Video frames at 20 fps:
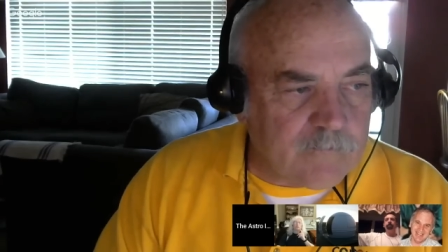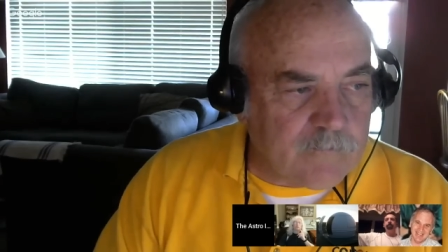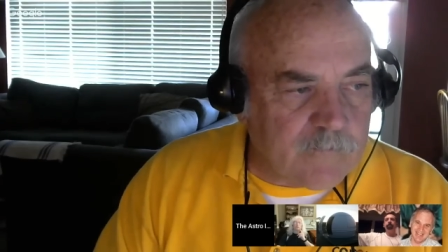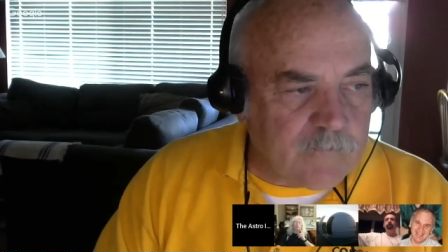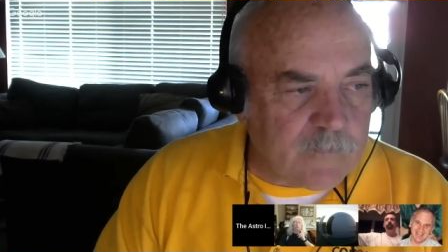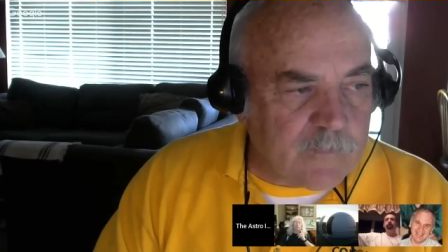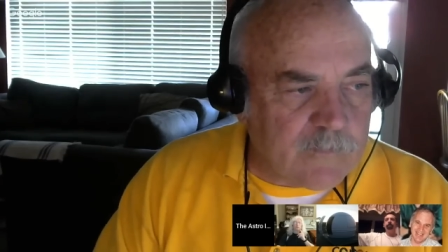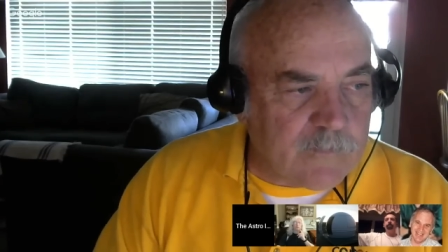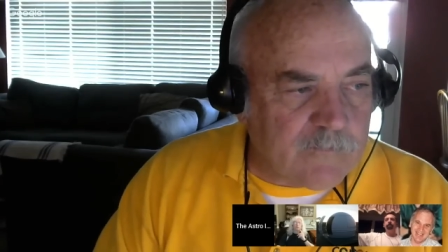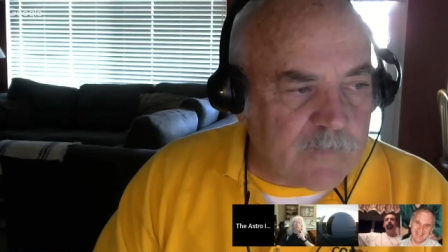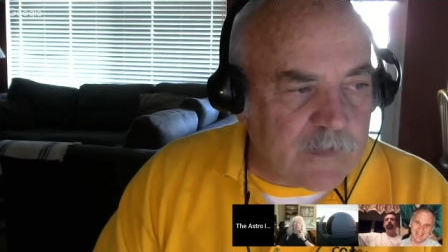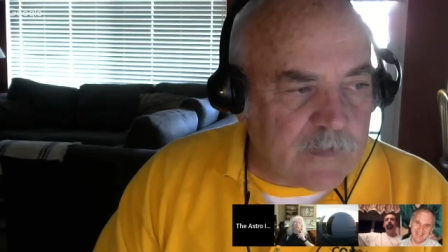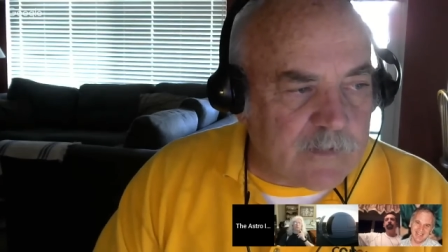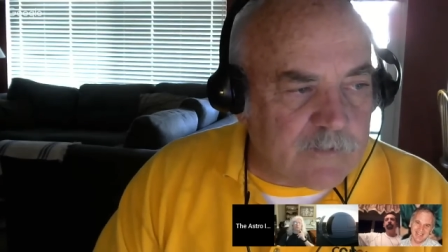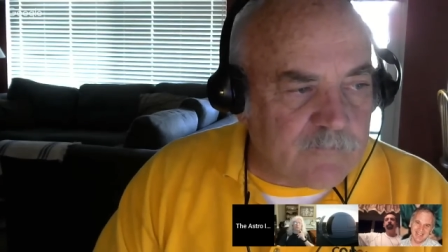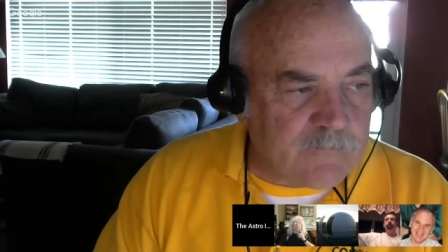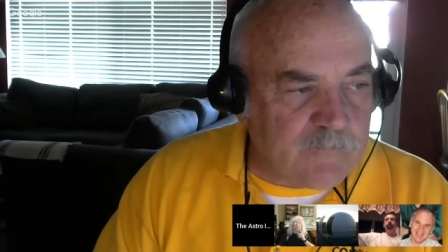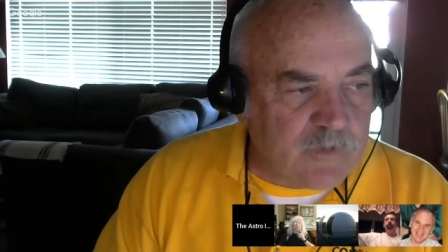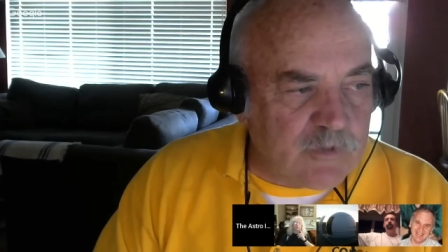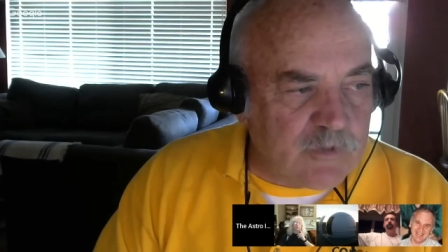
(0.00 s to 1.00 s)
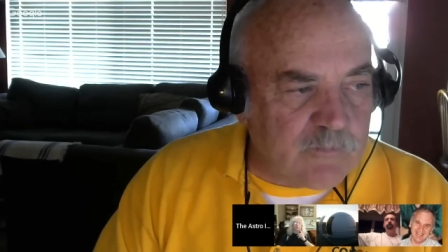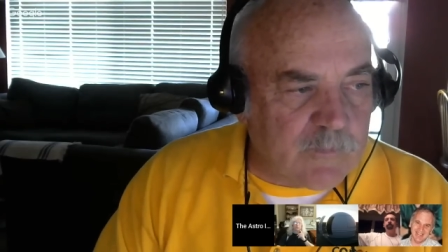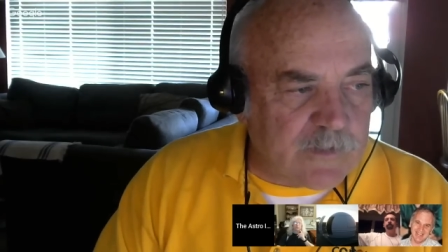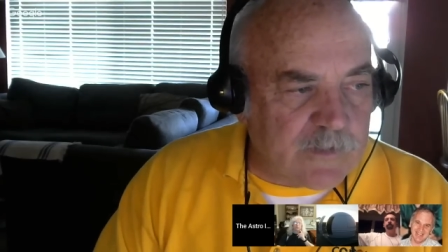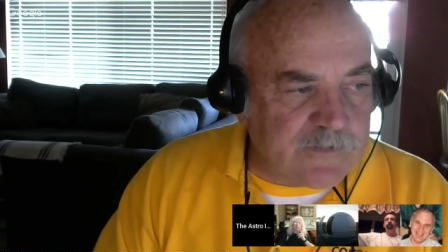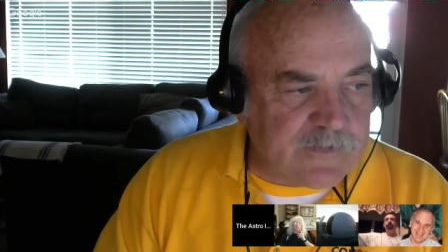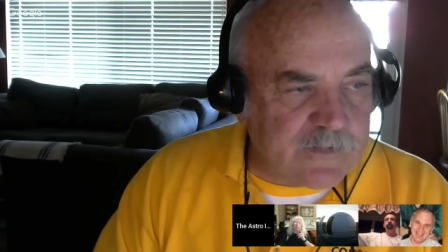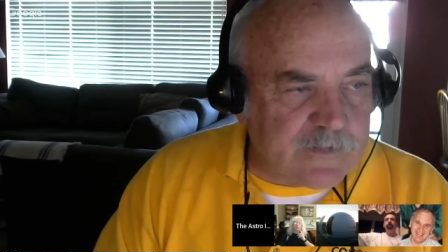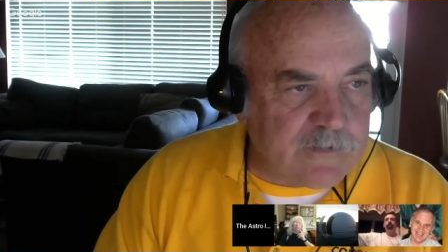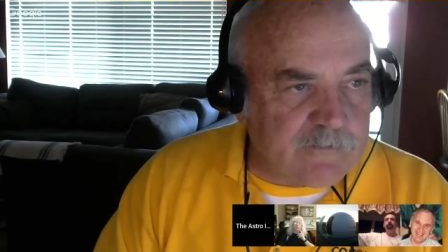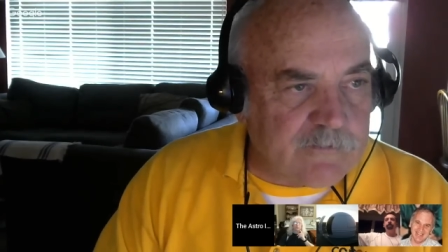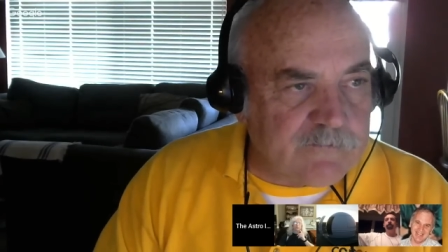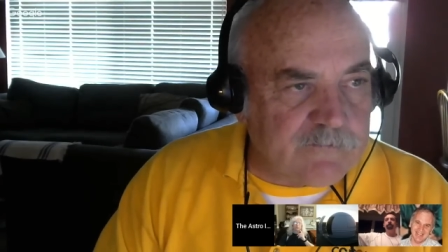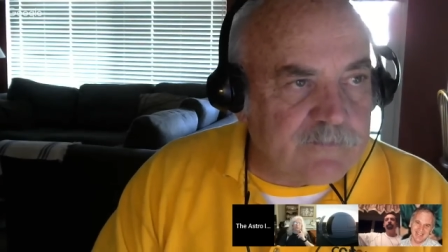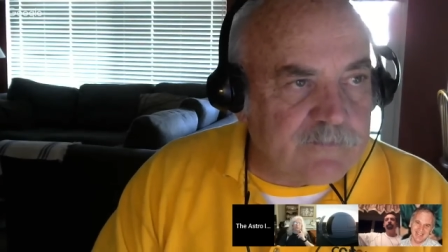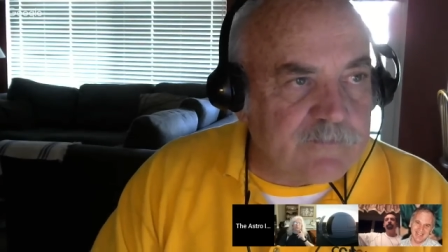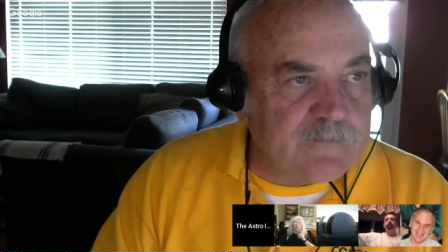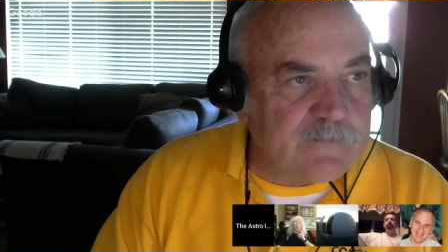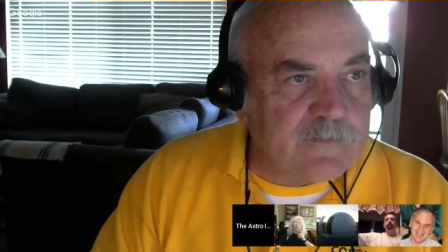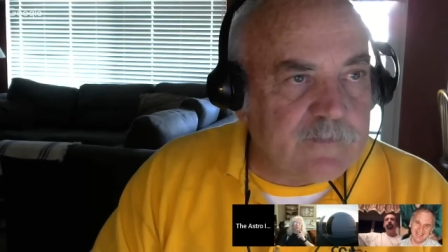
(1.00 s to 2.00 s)
I've got to mute myself.
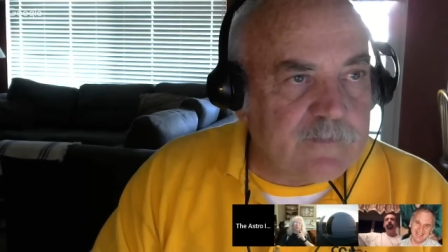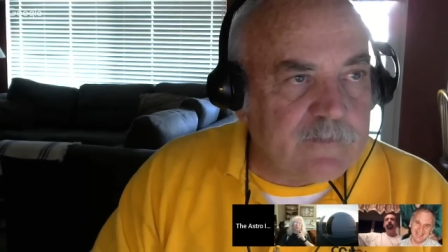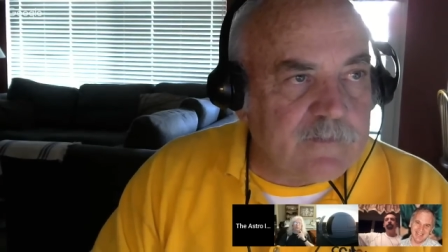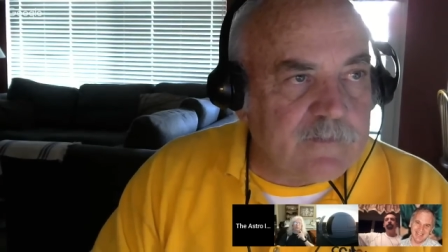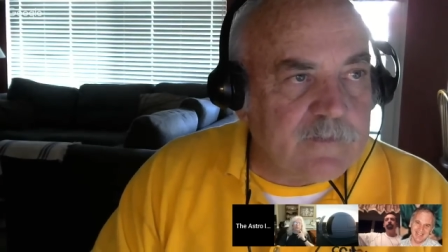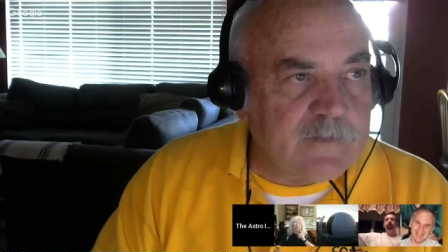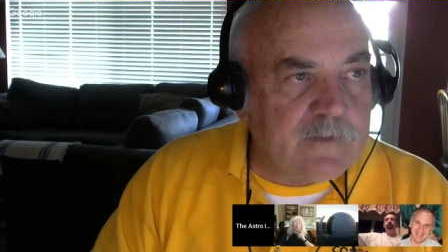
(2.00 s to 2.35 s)
Today.